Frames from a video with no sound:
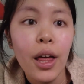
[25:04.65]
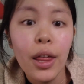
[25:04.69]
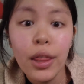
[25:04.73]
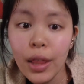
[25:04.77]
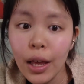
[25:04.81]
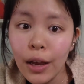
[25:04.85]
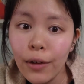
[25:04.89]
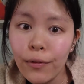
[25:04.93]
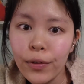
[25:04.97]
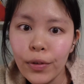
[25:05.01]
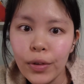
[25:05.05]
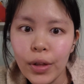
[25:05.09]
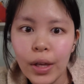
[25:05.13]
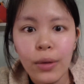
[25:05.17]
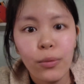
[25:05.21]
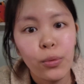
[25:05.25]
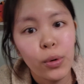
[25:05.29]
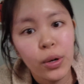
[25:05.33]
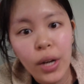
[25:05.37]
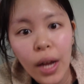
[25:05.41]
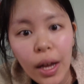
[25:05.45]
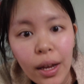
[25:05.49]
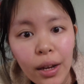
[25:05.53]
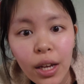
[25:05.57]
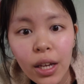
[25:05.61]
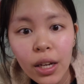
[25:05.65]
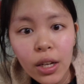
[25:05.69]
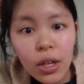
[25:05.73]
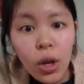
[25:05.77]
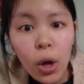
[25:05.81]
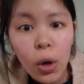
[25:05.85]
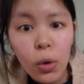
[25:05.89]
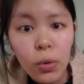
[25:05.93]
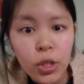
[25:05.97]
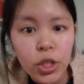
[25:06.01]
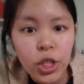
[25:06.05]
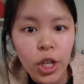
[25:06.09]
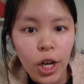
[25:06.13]
Thankfully, we're not gonna
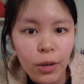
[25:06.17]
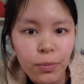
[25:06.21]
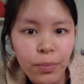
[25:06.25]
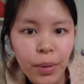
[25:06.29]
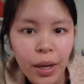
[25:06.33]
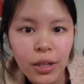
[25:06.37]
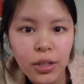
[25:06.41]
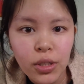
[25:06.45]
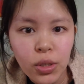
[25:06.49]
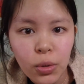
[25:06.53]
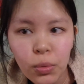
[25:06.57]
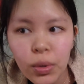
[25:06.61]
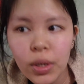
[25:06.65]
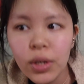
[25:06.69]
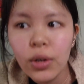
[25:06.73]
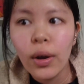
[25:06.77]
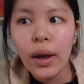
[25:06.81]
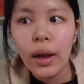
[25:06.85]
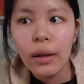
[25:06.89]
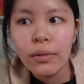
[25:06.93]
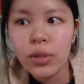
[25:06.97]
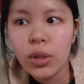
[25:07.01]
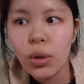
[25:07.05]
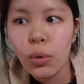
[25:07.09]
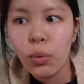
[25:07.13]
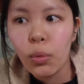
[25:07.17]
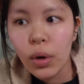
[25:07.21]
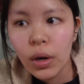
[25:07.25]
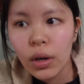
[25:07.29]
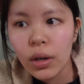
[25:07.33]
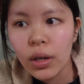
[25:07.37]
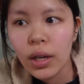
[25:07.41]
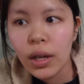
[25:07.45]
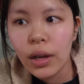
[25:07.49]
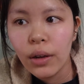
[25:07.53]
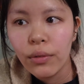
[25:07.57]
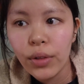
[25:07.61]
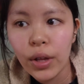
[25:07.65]
go with checked bags, so we don't have to
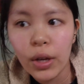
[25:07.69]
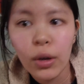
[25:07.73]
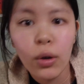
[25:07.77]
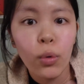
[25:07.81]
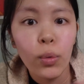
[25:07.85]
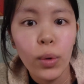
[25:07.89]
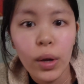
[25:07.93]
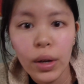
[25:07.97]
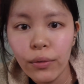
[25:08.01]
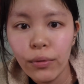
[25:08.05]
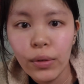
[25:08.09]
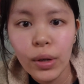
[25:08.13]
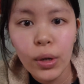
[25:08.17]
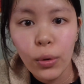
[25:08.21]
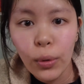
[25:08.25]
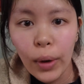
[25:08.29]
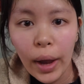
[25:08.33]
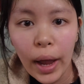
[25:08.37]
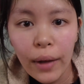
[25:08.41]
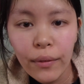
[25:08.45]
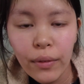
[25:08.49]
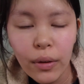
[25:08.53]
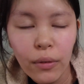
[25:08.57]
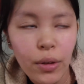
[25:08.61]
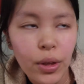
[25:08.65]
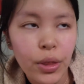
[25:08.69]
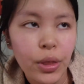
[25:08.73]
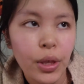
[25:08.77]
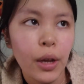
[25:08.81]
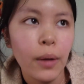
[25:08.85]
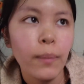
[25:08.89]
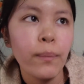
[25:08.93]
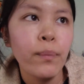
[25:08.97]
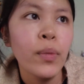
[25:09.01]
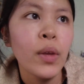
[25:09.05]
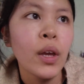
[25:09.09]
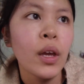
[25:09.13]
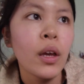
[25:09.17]
worry of like, oh, what if we don't have
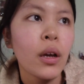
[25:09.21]
everything?